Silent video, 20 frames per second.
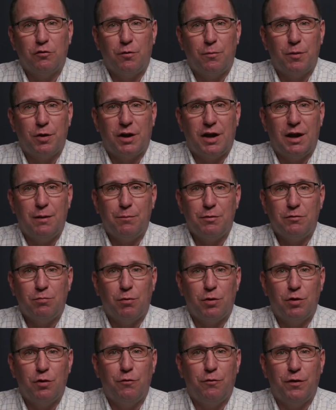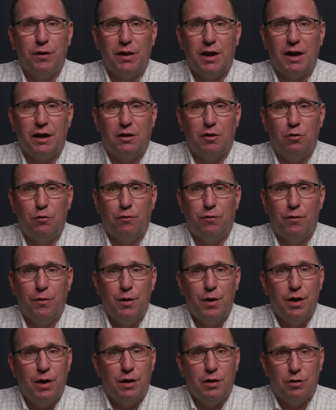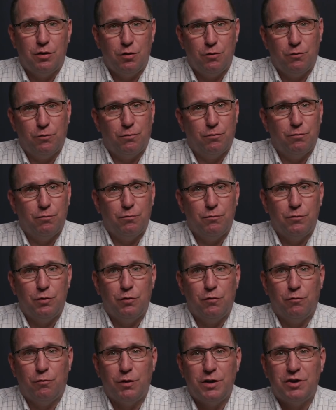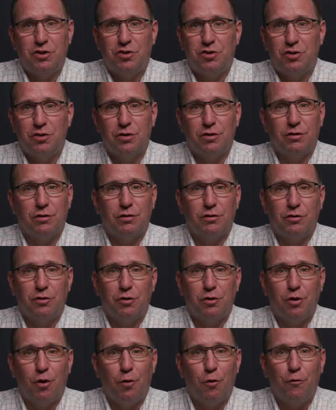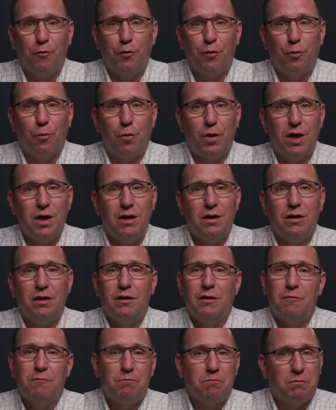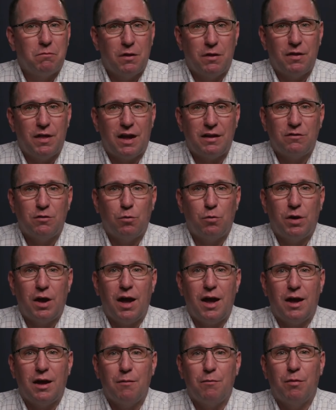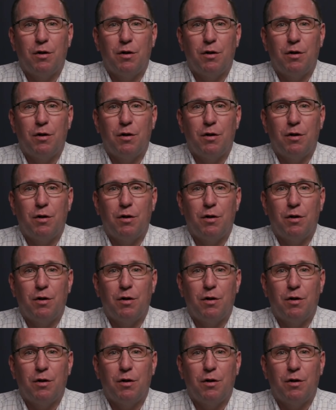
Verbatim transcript: from your campus where you feel like you've you've you've reached your your goal for the week, then that's okay.